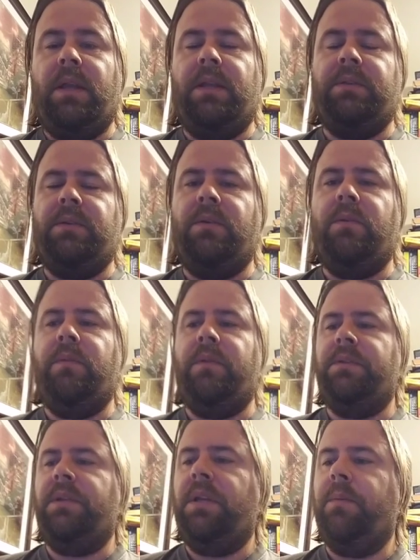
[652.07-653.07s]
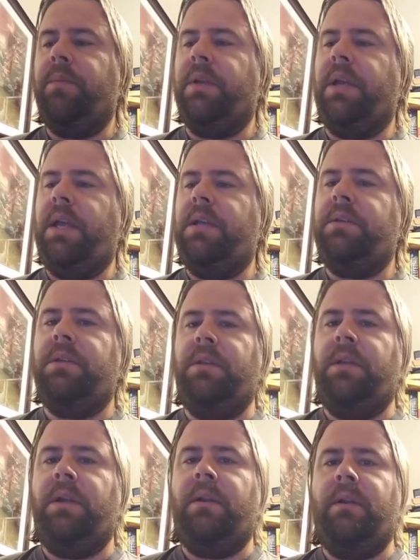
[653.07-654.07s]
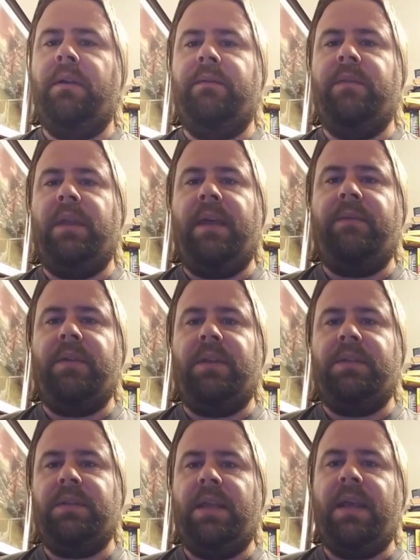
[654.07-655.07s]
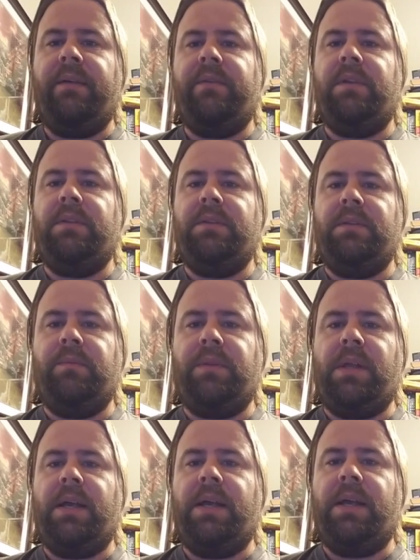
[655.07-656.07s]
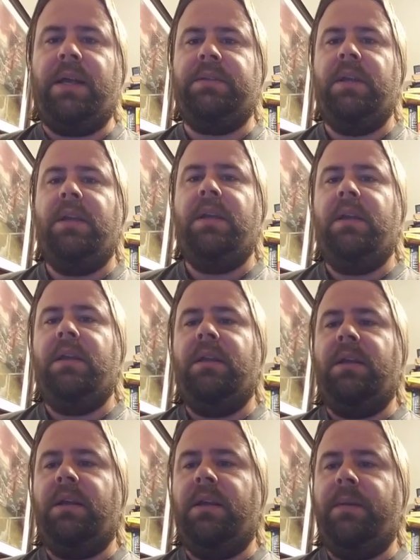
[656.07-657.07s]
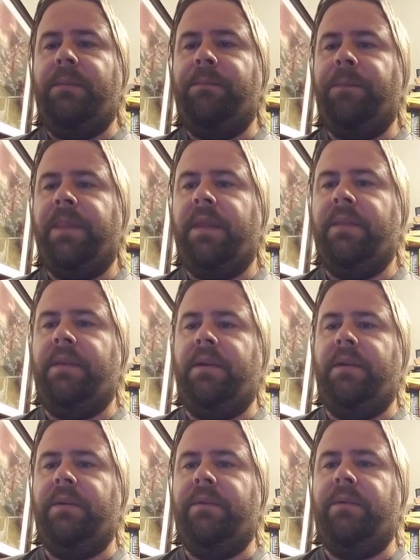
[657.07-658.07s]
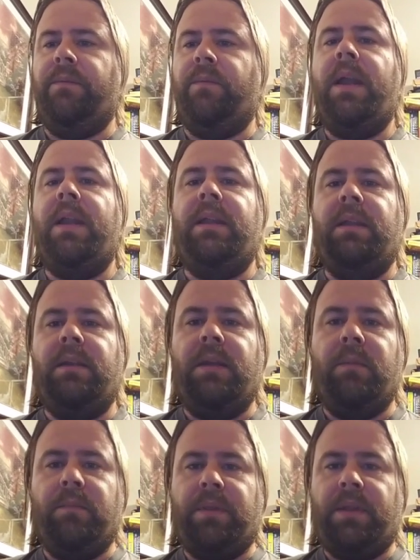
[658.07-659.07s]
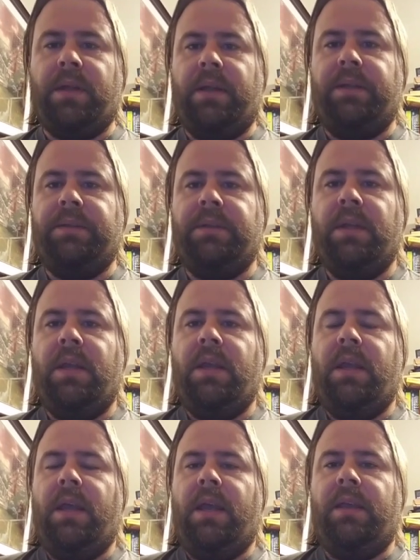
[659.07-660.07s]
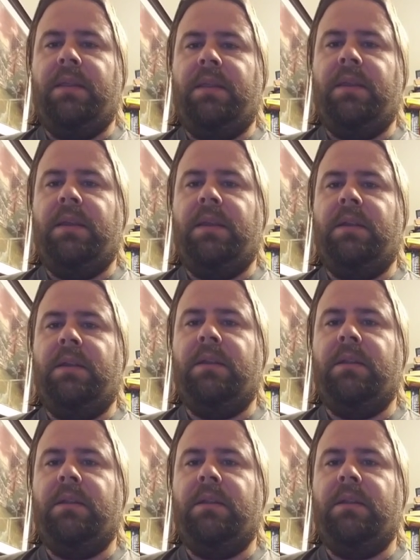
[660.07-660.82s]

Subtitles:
And so there's an implication there of the evidence. The evidence implies, the writing implies, and then